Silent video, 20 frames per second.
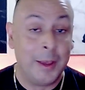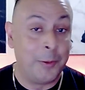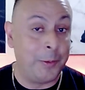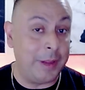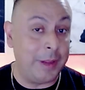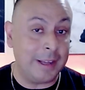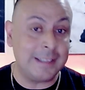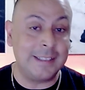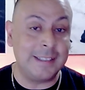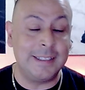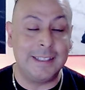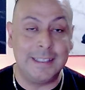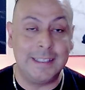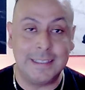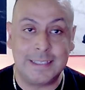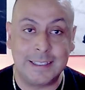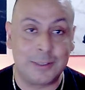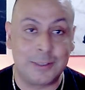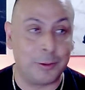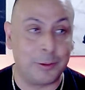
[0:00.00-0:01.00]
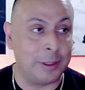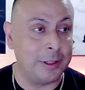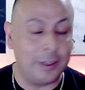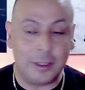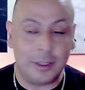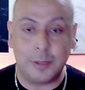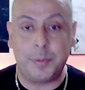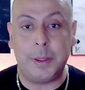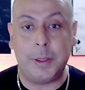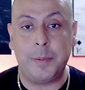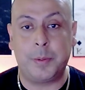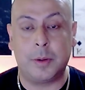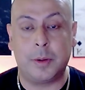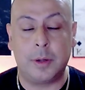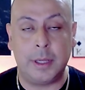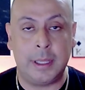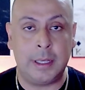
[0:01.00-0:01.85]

We actually listened to a lot of people